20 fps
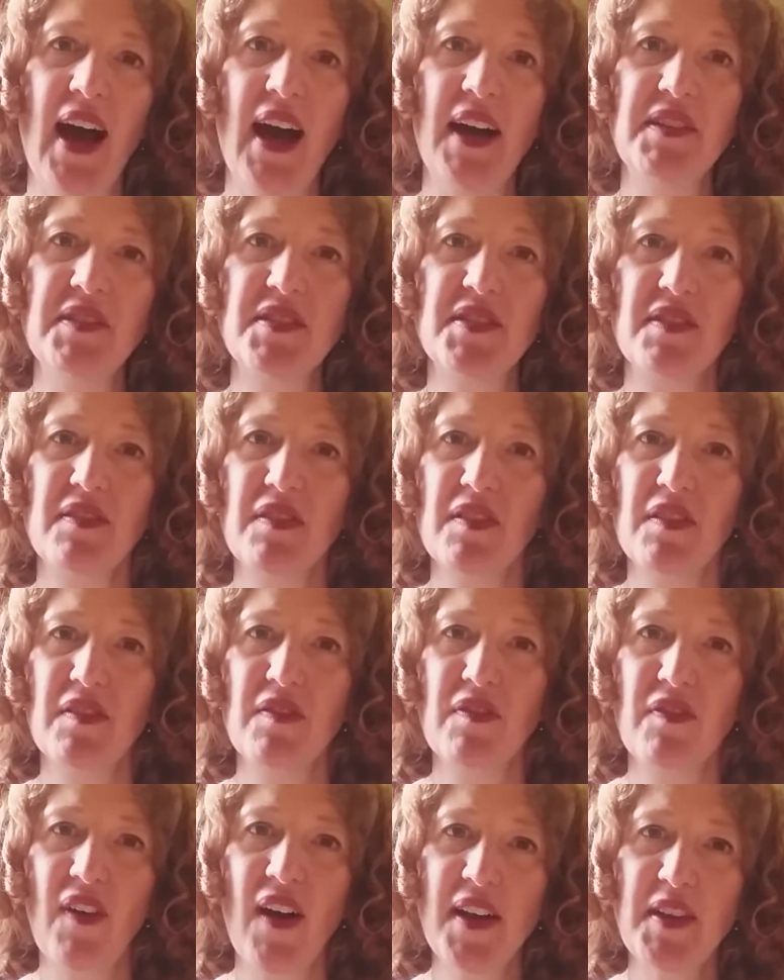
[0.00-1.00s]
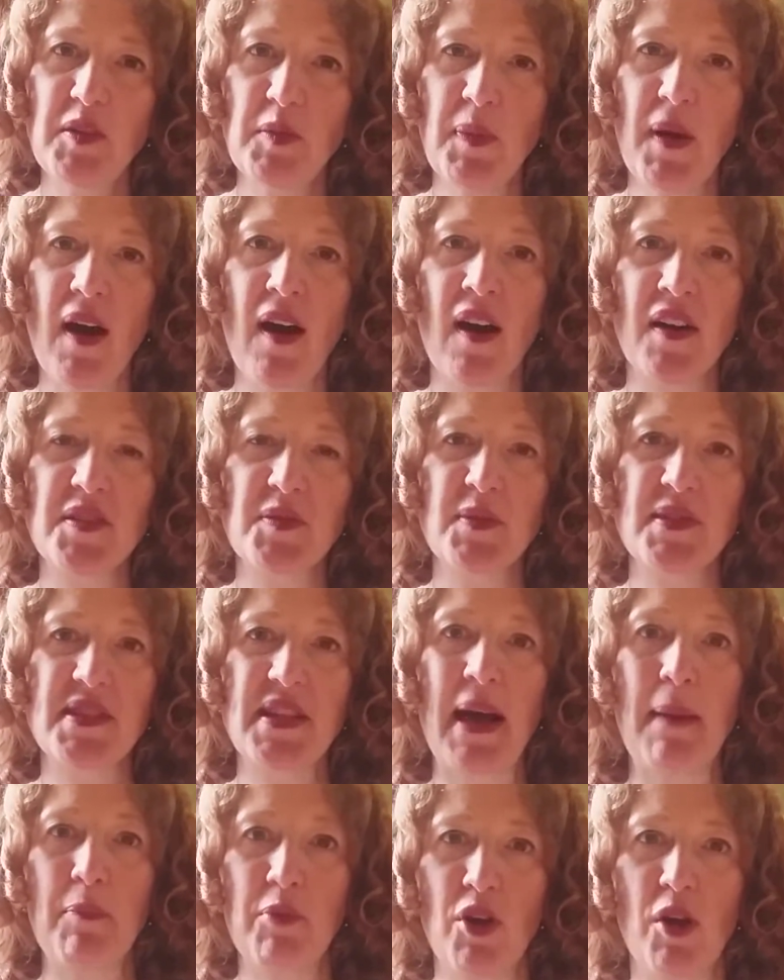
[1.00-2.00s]
And final part was
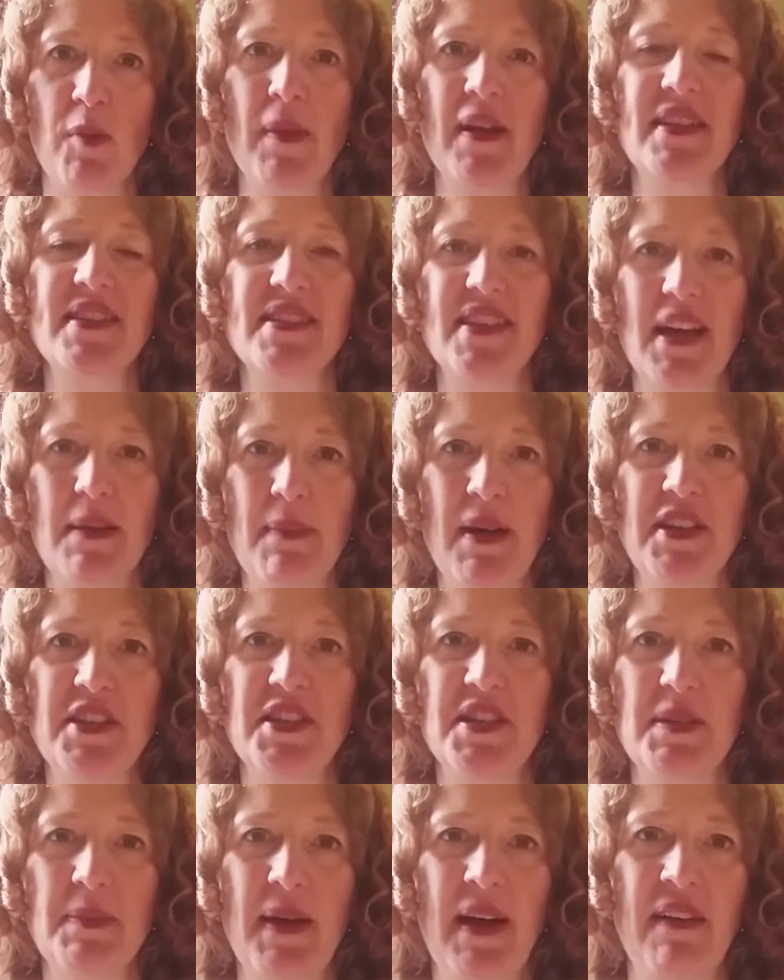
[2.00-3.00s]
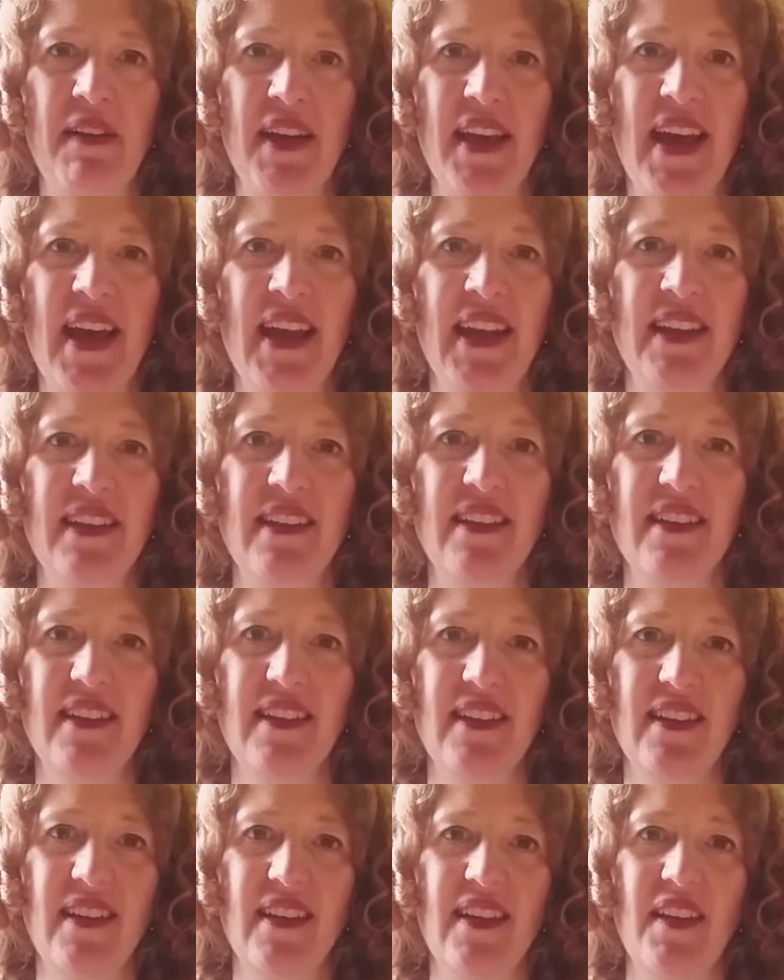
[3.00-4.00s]
that promise that I mentioned about again,
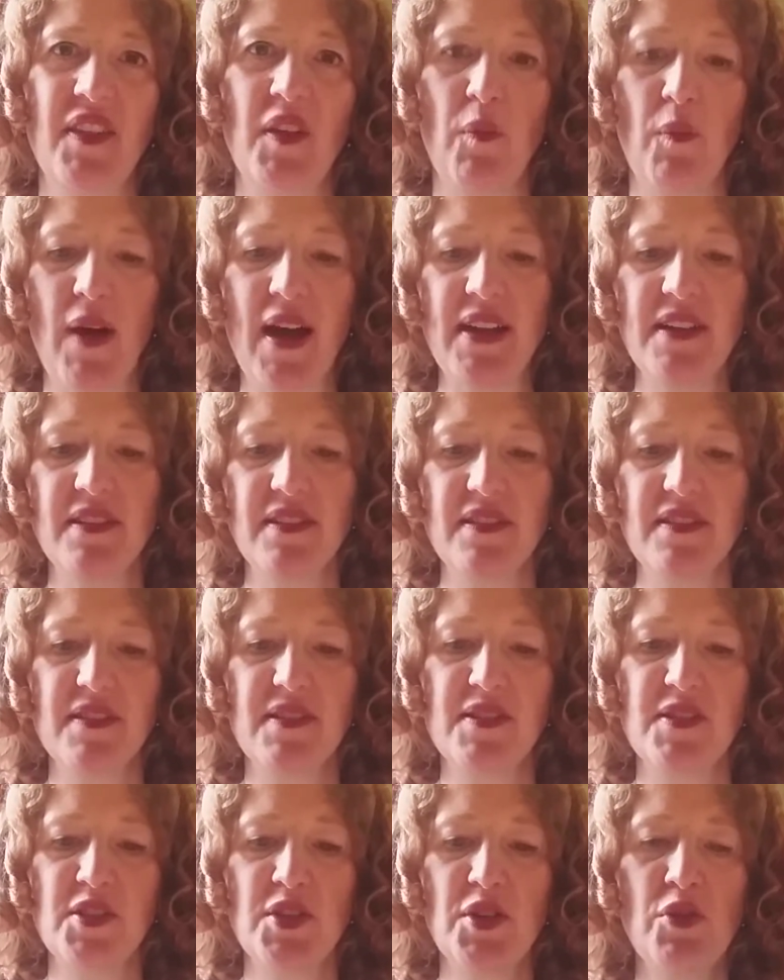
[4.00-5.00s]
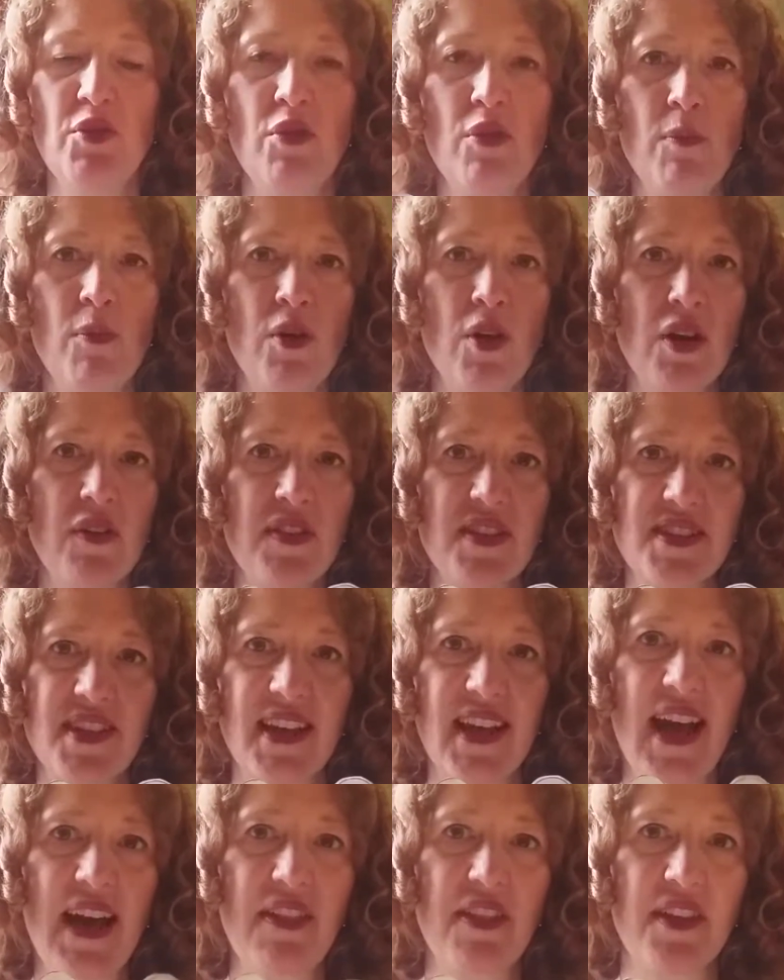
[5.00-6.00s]
that when two or more of us are
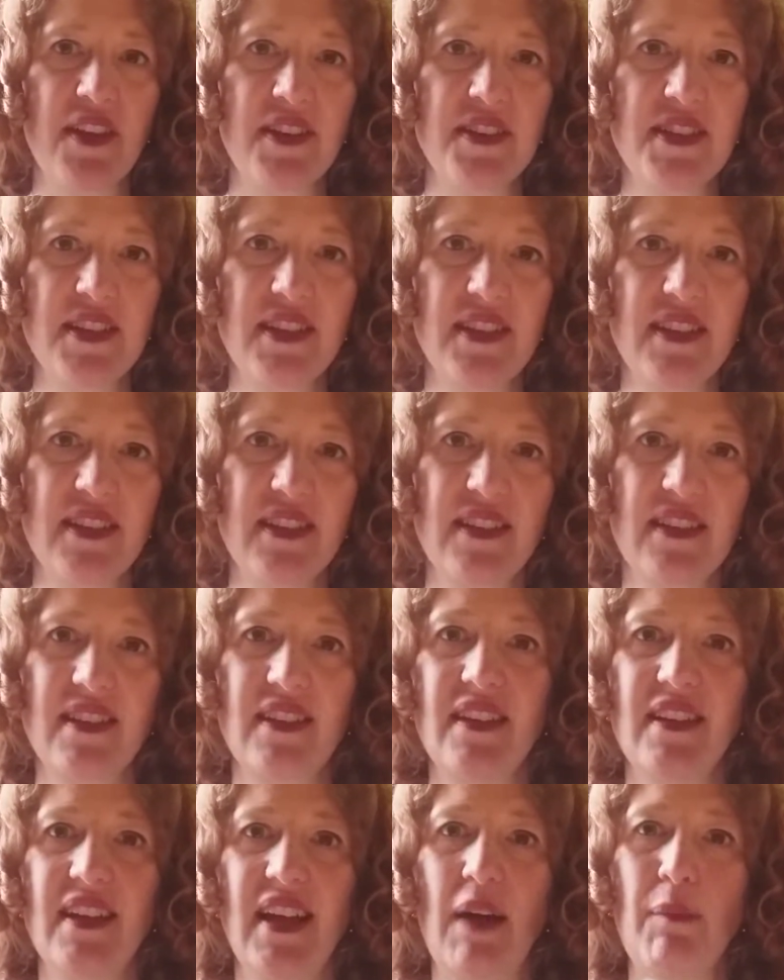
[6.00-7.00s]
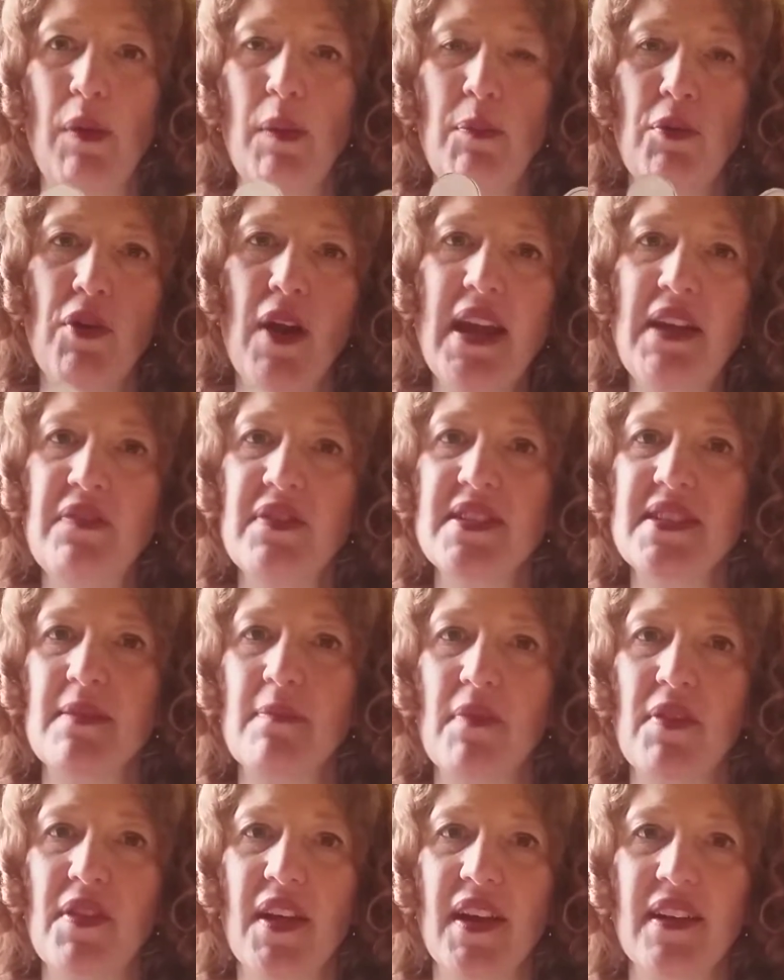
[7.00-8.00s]
gathered and we pray for
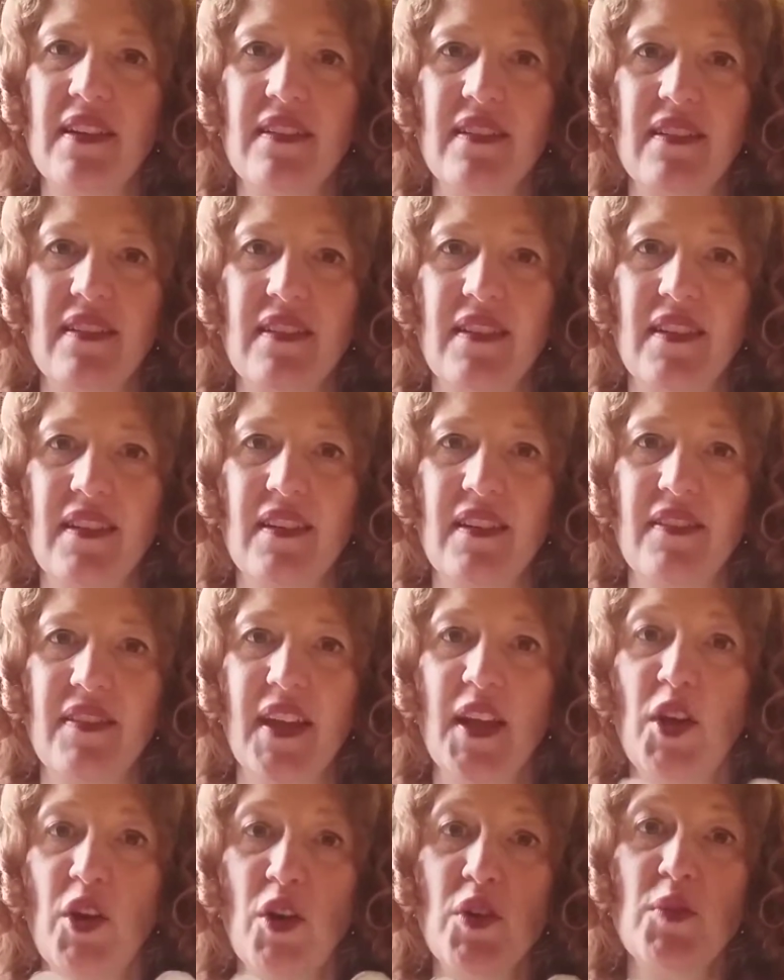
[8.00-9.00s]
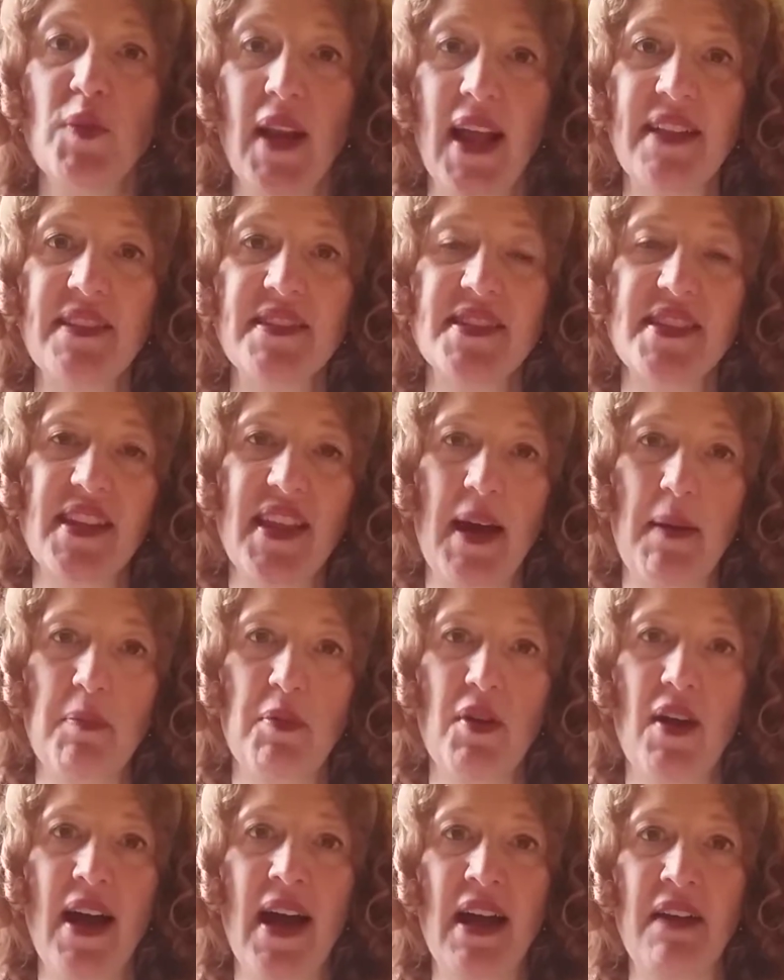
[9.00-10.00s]
something, then God will answer that
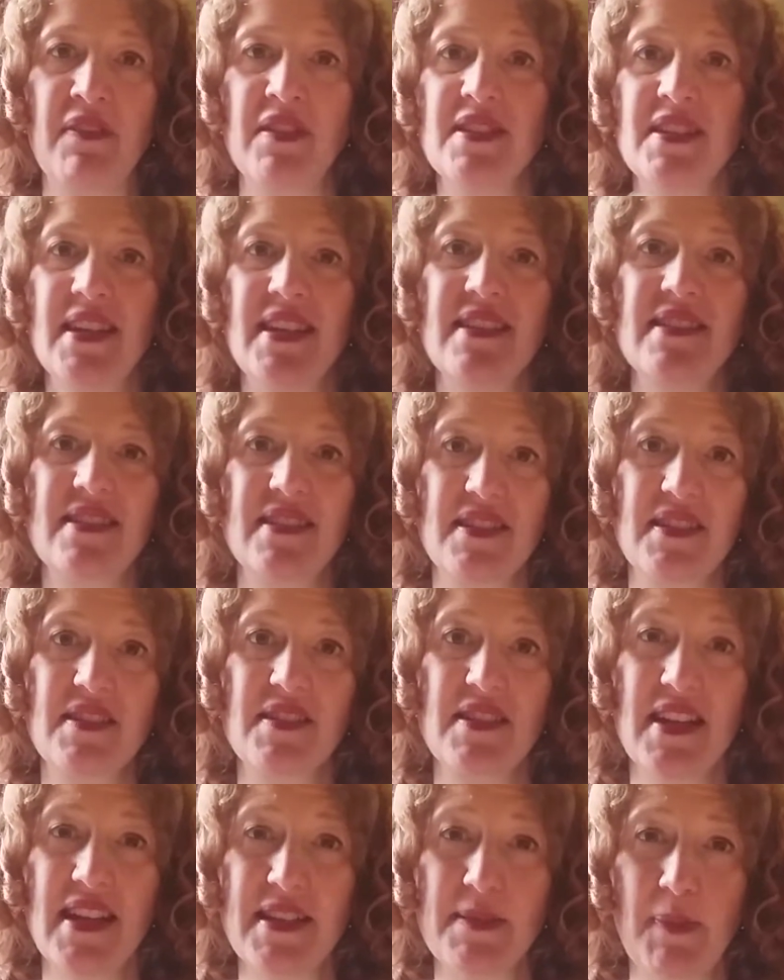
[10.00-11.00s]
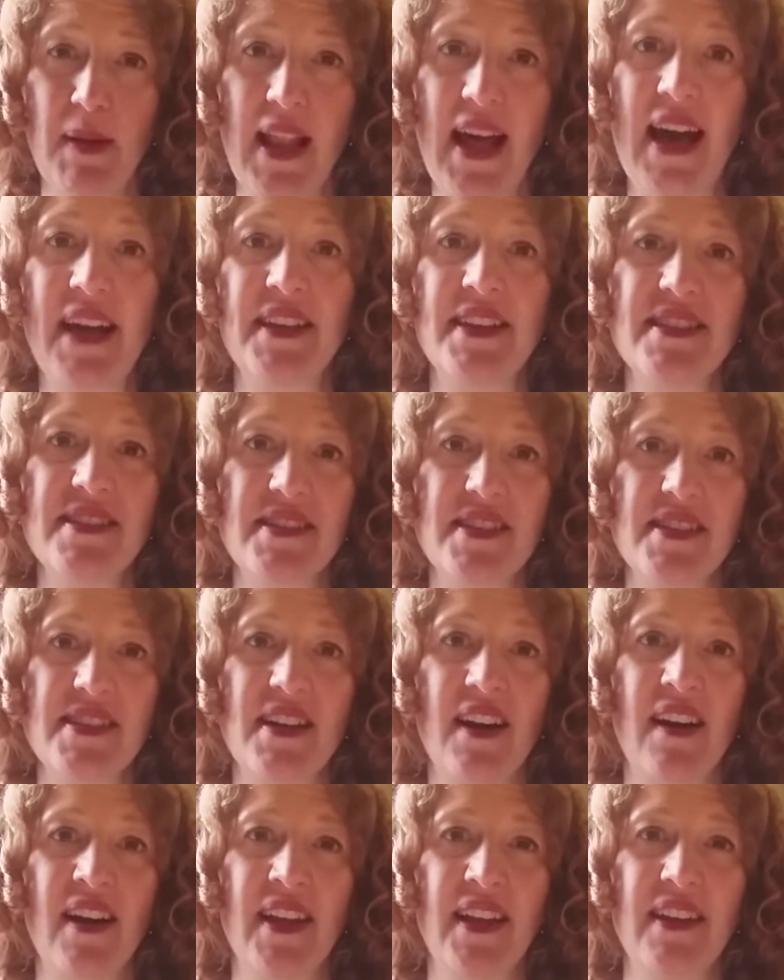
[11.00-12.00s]
prayer if it's his plan, his
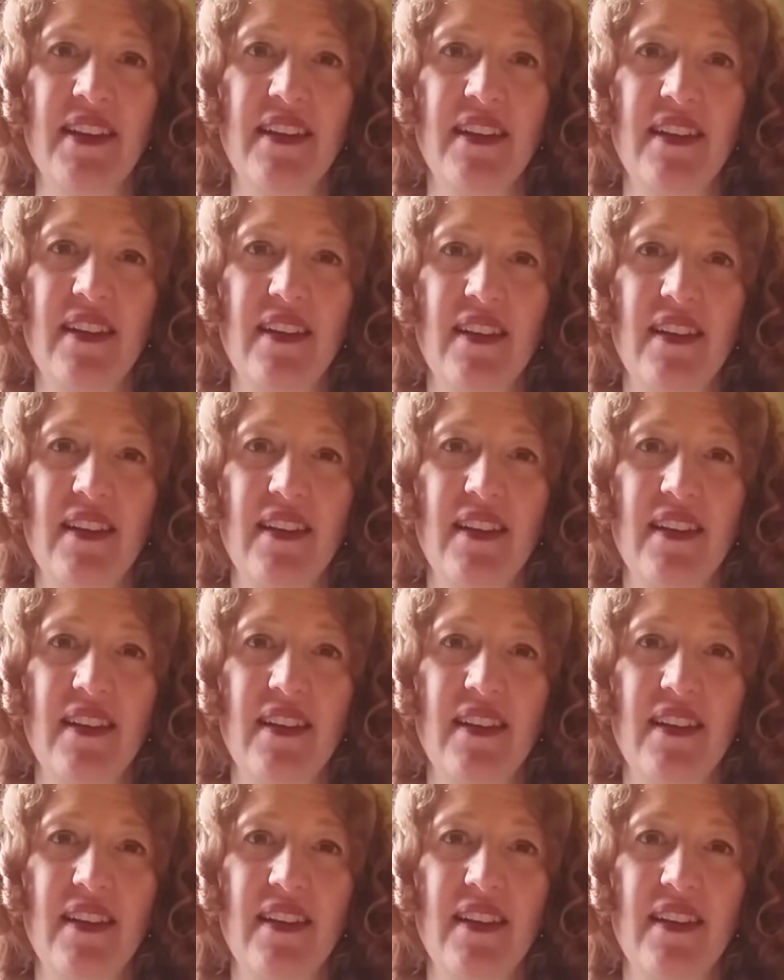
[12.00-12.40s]
design.